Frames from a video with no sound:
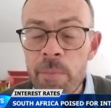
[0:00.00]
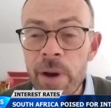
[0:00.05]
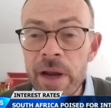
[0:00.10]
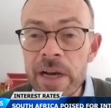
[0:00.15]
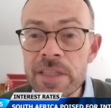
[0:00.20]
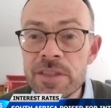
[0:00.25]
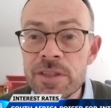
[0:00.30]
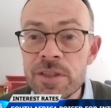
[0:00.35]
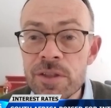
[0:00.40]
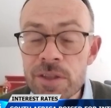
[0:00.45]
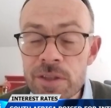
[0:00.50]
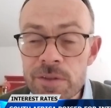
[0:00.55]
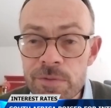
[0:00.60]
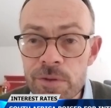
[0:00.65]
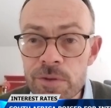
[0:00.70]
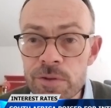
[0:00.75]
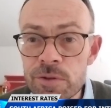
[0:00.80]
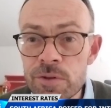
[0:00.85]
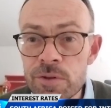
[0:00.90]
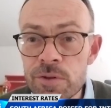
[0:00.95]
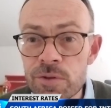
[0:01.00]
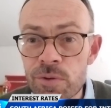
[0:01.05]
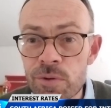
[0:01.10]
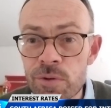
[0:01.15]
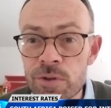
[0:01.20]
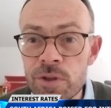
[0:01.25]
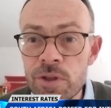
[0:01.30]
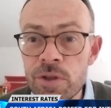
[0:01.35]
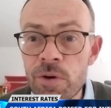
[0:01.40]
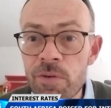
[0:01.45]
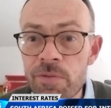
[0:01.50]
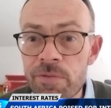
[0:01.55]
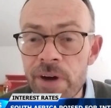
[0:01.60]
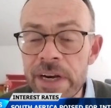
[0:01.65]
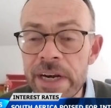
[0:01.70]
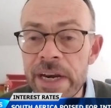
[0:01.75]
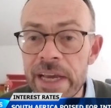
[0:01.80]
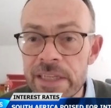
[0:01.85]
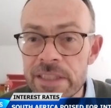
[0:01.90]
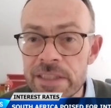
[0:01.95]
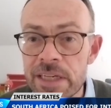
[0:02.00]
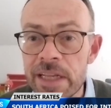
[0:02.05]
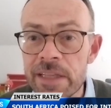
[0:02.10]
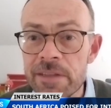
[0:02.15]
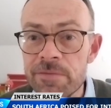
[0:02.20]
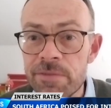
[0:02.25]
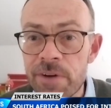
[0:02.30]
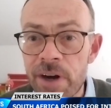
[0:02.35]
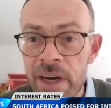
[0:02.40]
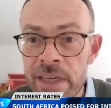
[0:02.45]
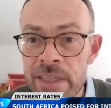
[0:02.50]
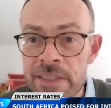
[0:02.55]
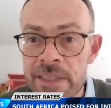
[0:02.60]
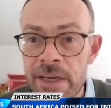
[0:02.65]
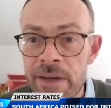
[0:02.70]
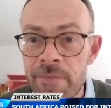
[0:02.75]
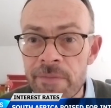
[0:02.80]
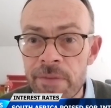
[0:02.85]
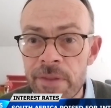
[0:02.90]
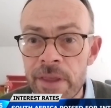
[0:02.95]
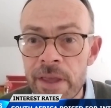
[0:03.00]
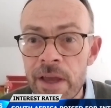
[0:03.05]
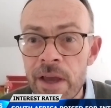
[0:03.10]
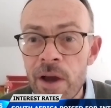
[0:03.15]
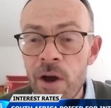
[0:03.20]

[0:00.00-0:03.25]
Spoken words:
But it's useful to talk to your financial advisor.